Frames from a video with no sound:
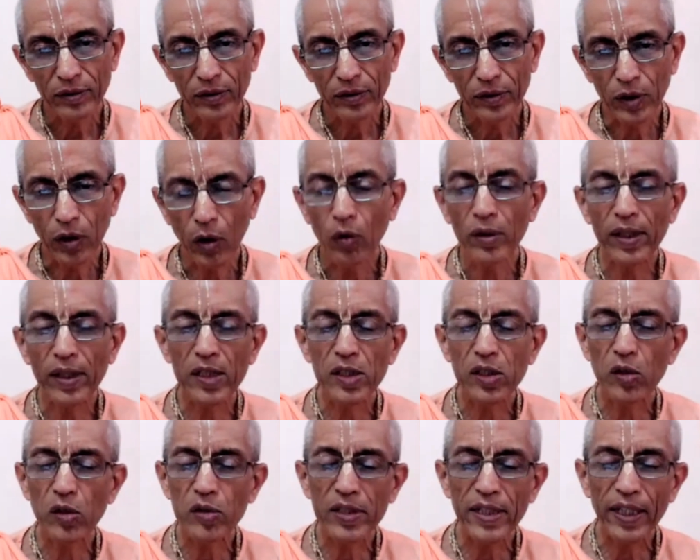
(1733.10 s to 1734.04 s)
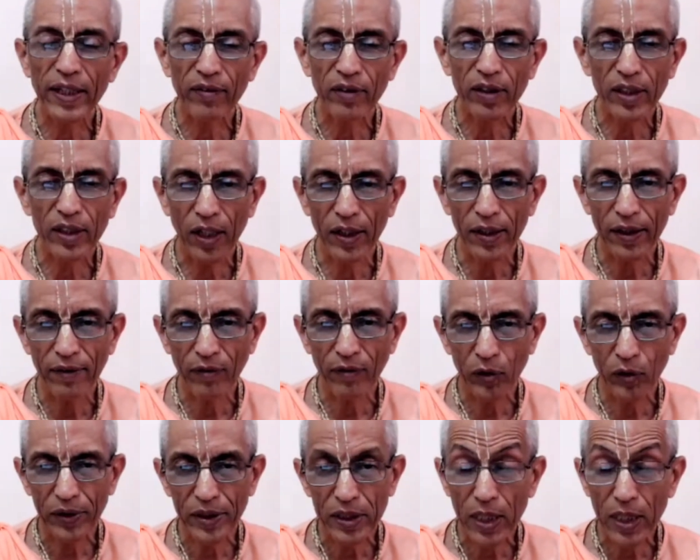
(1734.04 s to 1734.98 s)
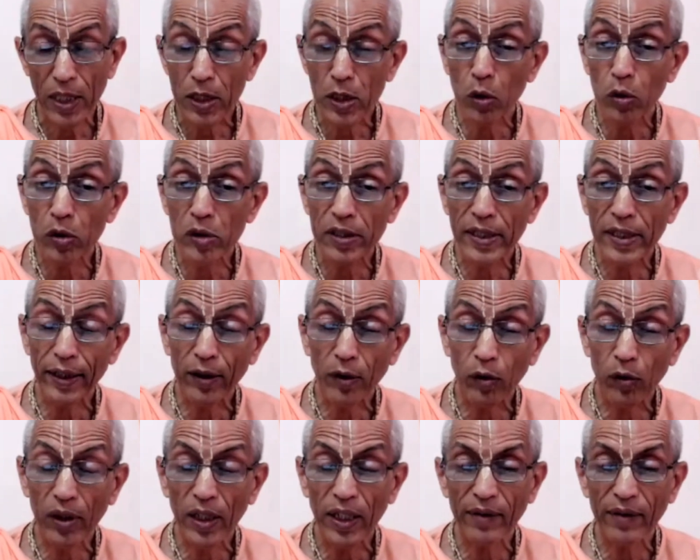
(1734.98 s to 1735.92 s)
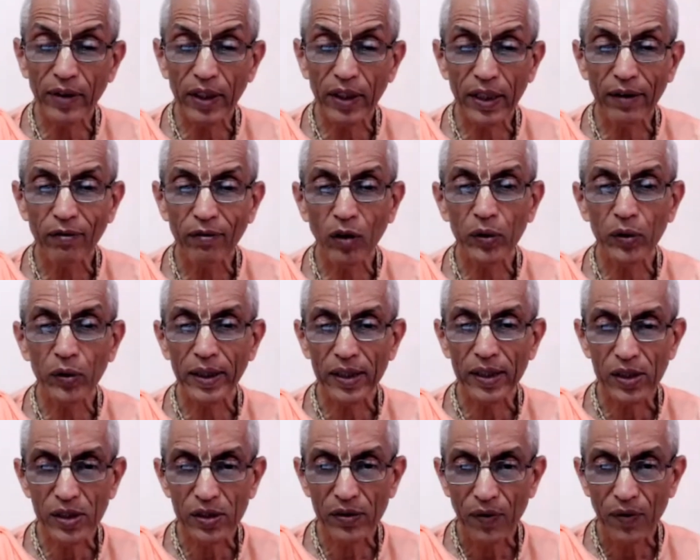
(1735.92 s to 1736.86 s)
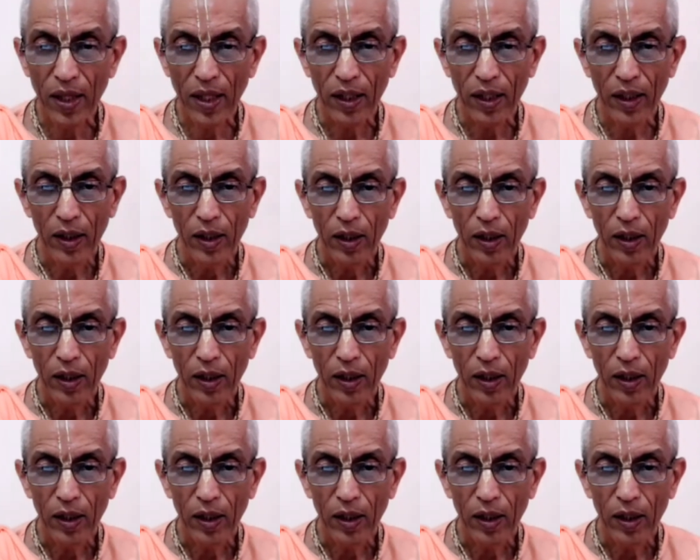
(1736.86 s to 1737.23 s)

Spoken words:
Don't associate with non-devotees. Associate only with devotees.